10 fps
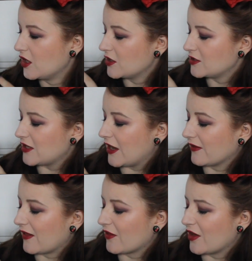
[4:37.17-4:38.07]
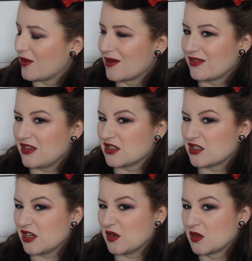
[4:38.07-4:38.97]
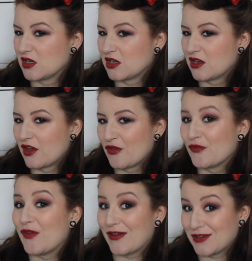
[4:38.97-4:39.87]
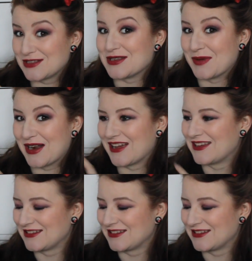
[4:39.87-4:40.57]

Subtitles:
Saying that though, these two, very similar.